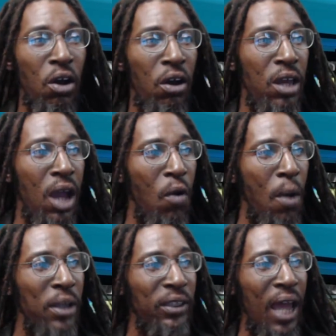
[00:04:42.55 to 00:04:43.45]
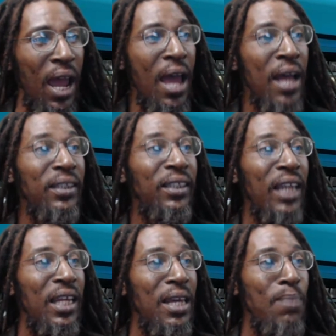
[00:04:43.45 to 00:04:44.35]
You hear what me say?
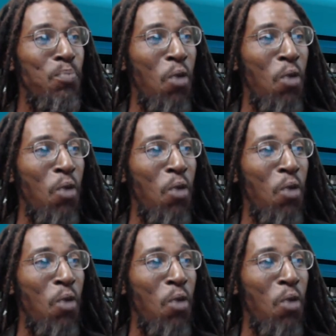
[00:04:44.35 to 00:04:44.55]
See the